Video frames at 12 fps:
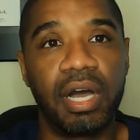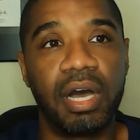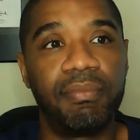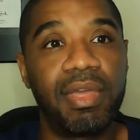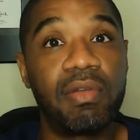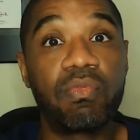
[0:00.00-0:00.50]

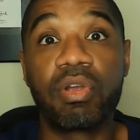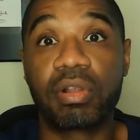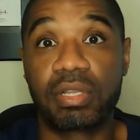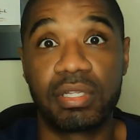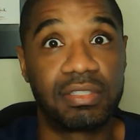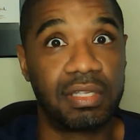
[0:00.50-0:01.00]
they
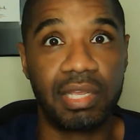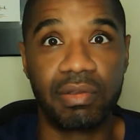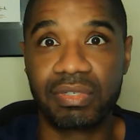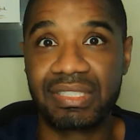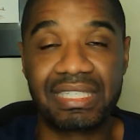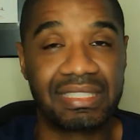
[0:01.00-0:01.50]
worked until they
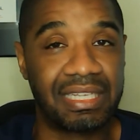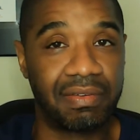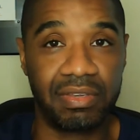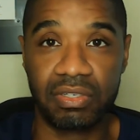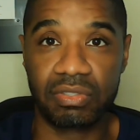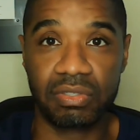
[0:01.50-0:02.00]
were 67
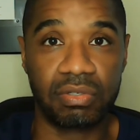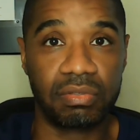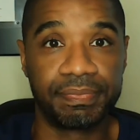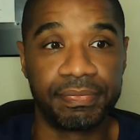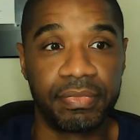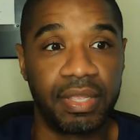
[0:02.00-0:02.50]
years old.
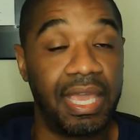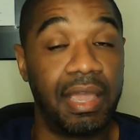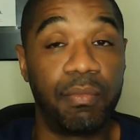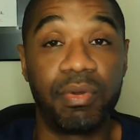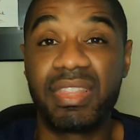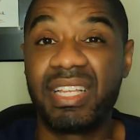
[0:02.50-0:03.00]

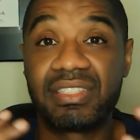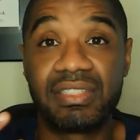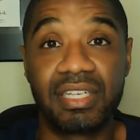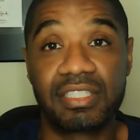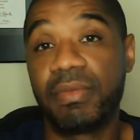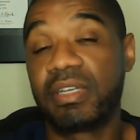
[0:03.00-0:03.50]
And within
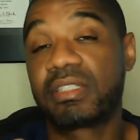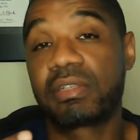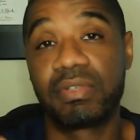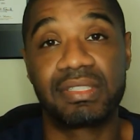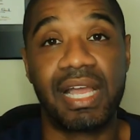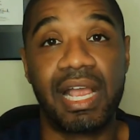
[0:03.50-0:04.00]
6 months of
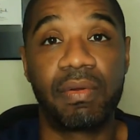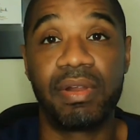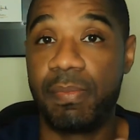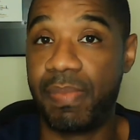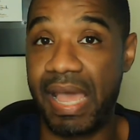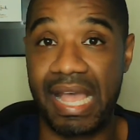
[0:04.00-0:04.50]
retiring,
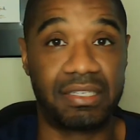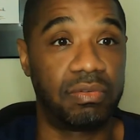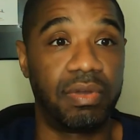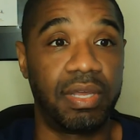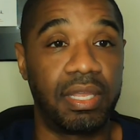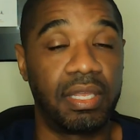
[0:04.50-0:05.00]
they passed
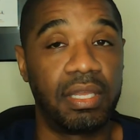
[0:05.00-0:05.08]
away.